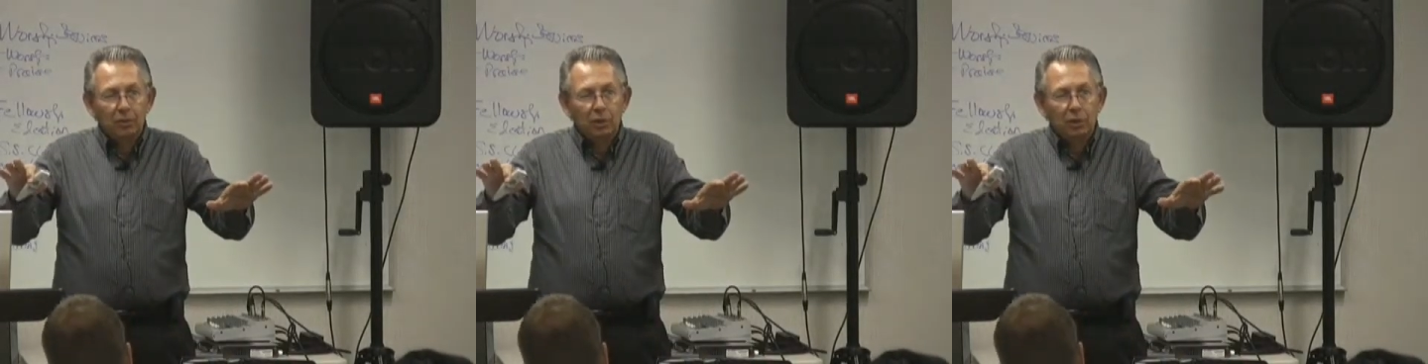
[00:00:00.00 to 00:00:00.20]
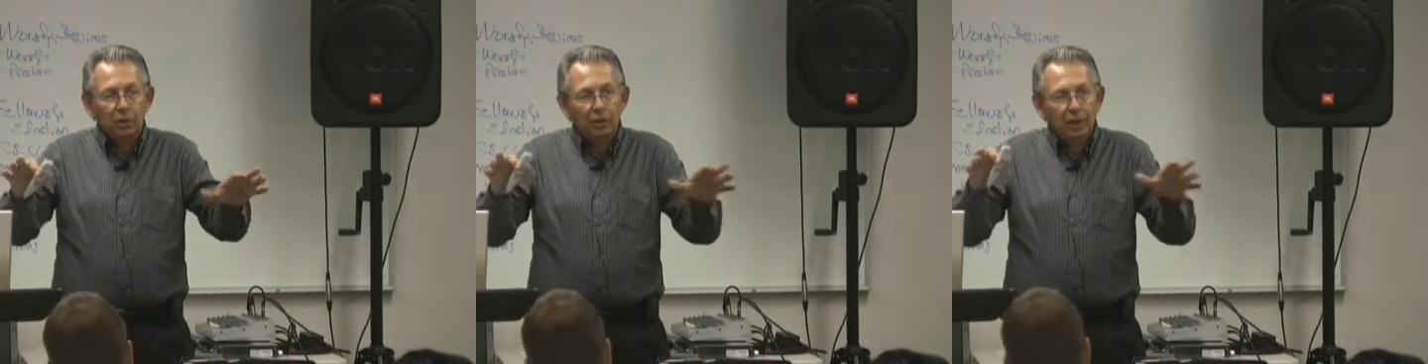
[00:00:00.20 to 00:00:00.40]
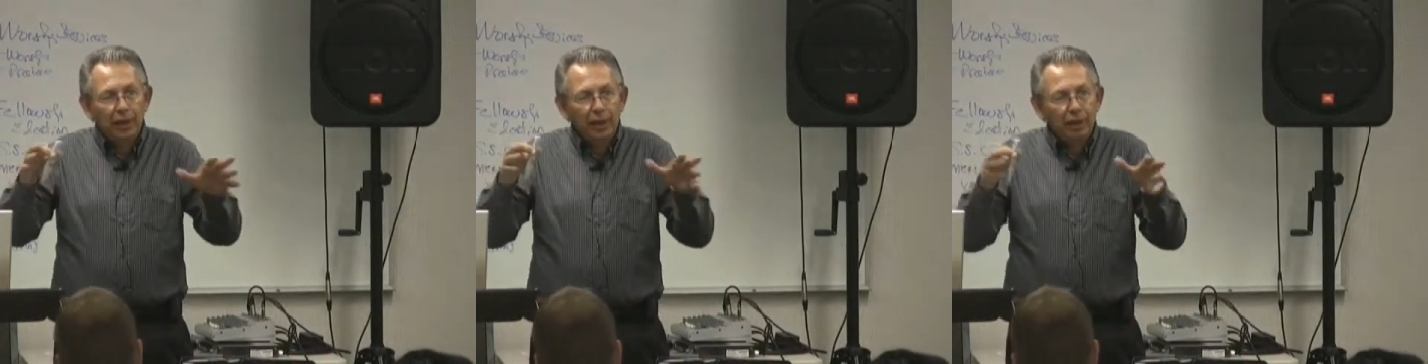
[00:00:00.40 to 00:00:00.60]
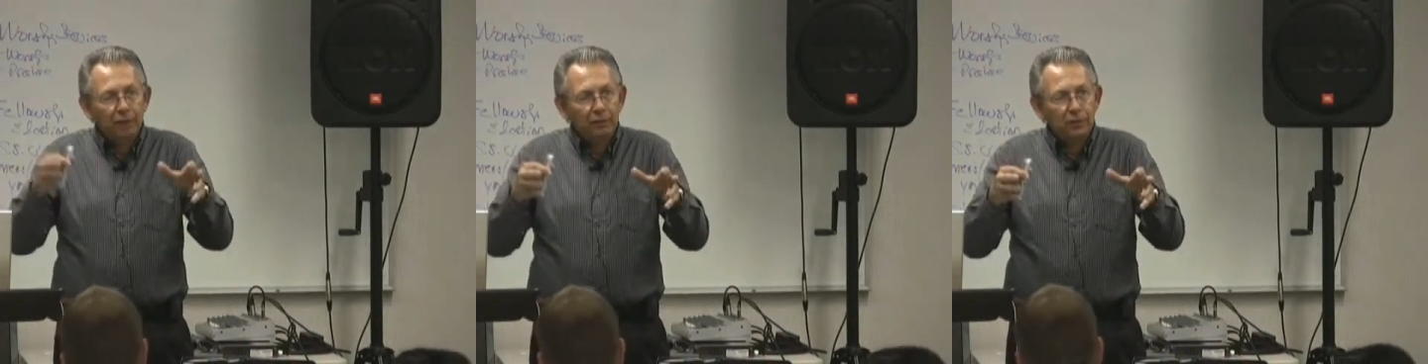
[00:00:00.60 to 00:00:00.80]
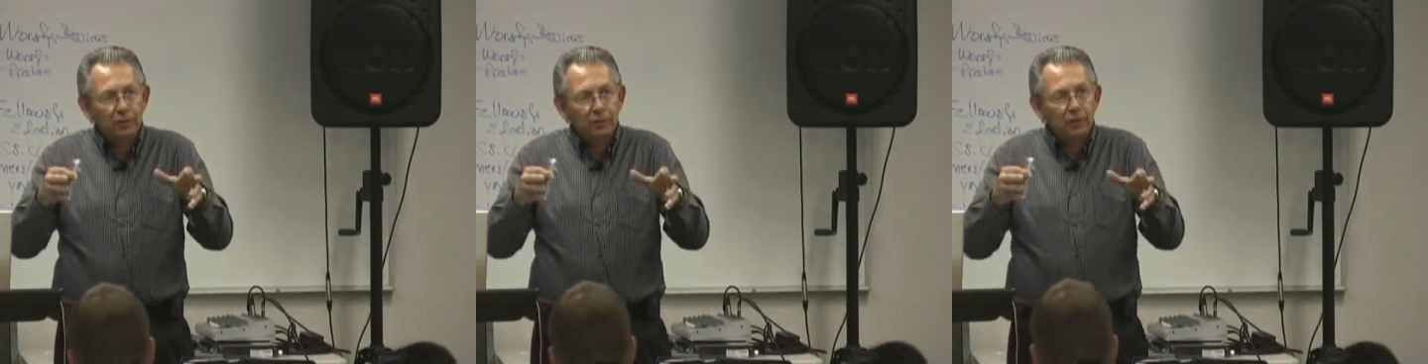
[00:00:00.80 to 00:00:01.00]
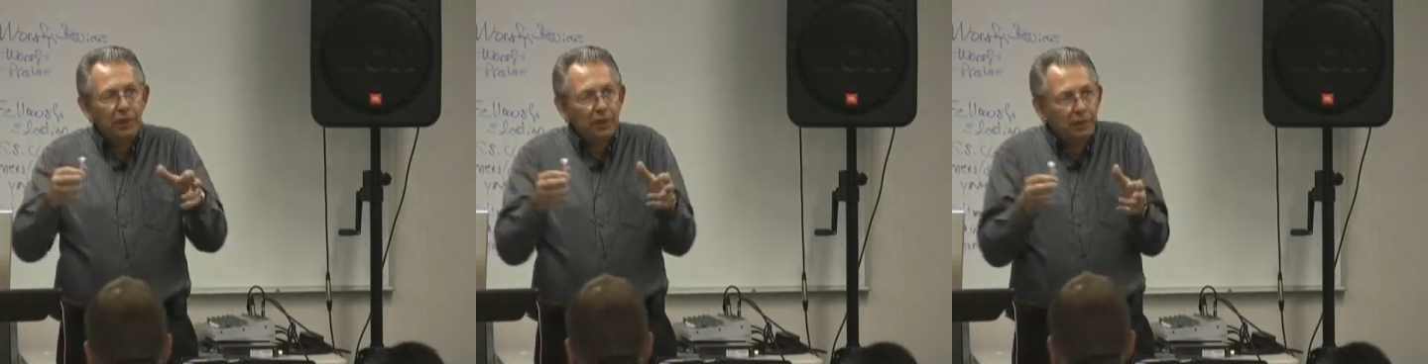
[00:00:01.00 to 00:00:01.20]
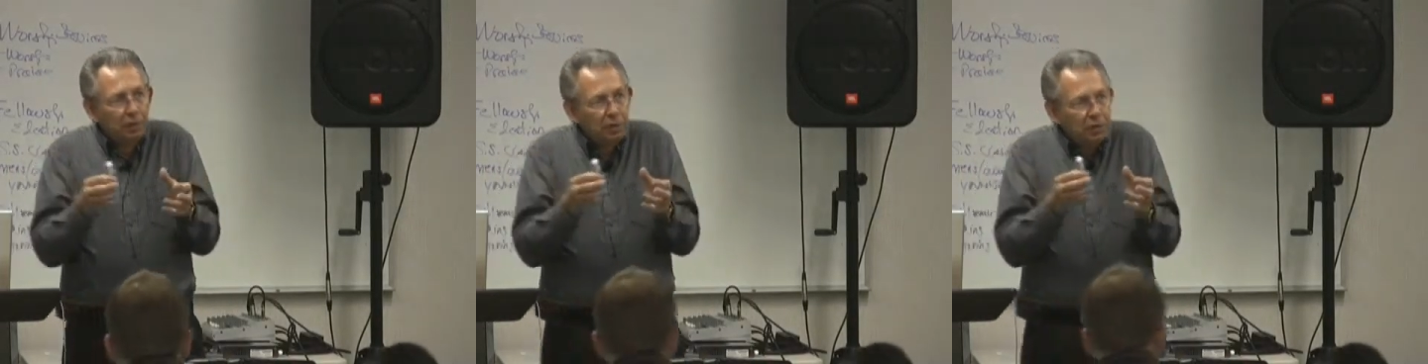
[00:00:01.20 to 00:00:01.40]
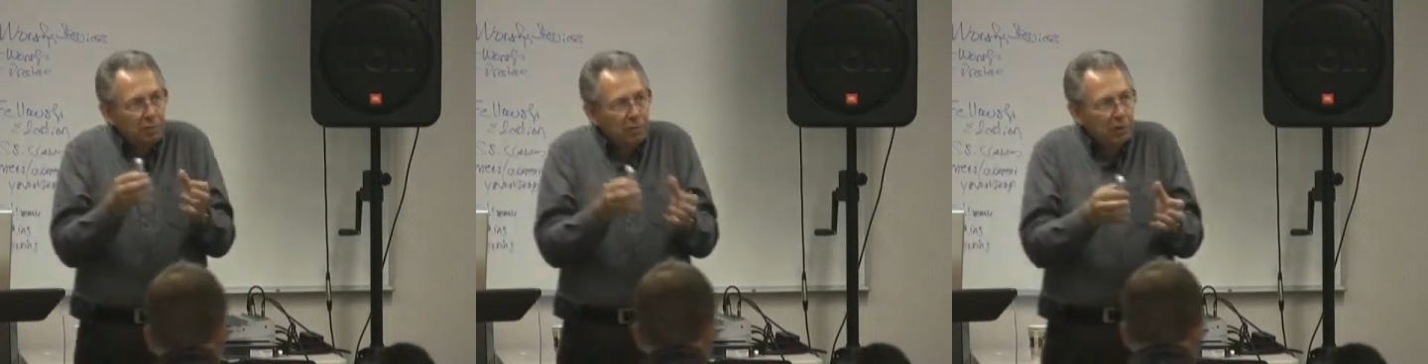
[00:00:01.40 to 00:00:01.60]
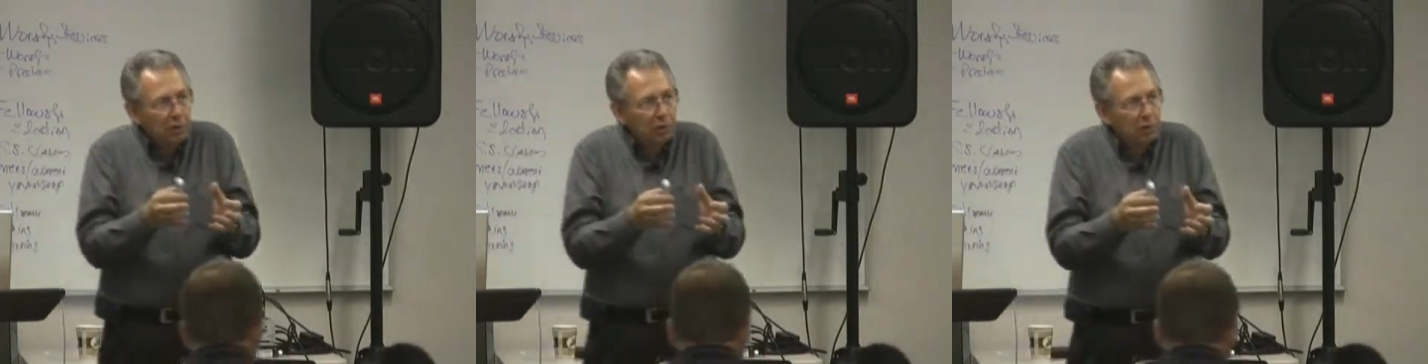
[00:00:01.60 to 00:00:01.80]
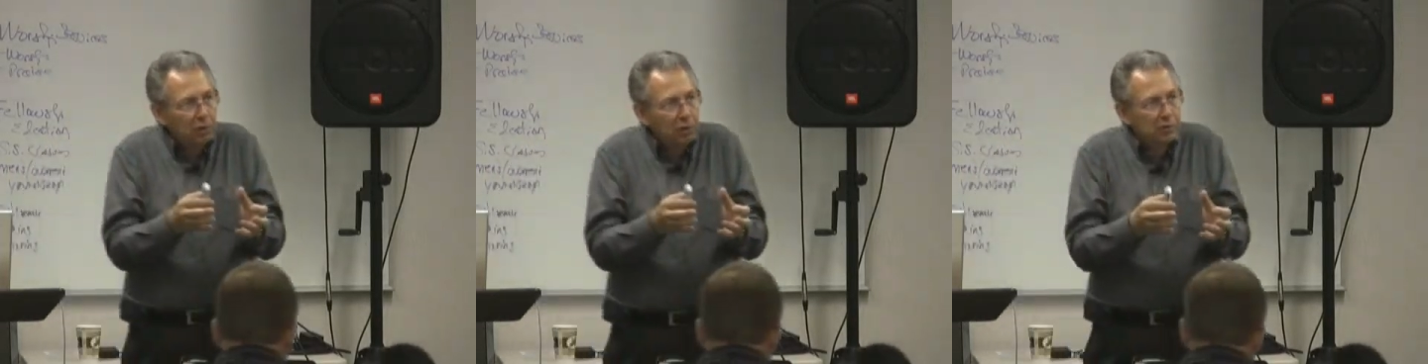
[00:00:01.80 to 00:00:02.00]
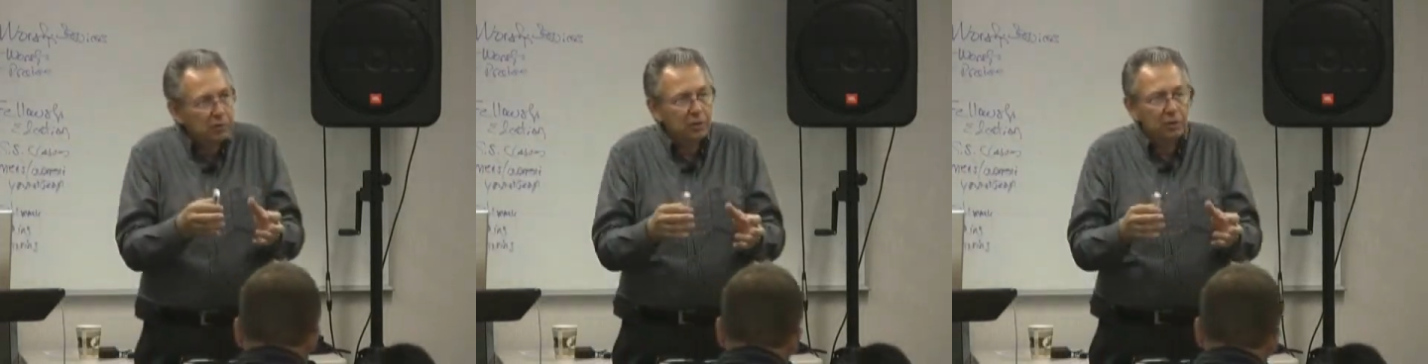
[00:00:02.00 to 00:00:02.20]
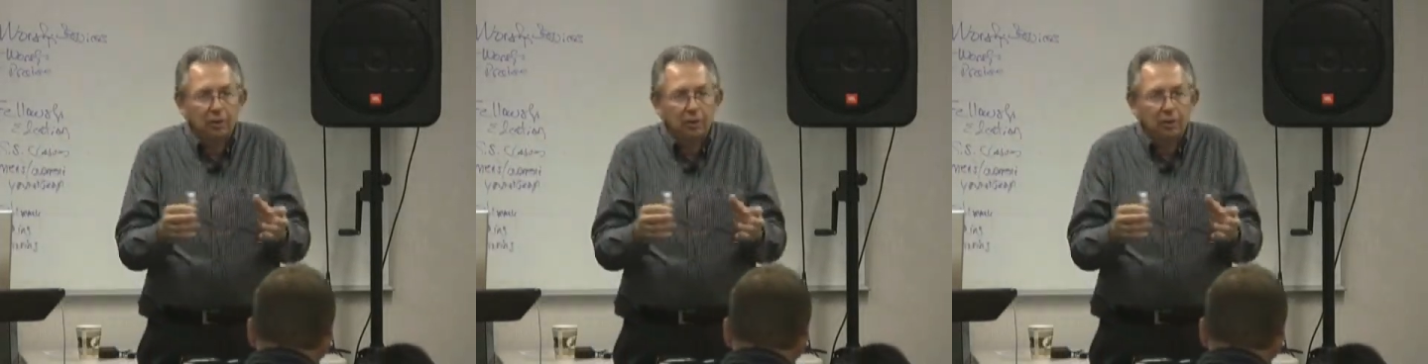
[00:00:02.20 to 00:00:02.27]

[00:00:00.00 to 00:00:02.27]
we're going to have to take our small groups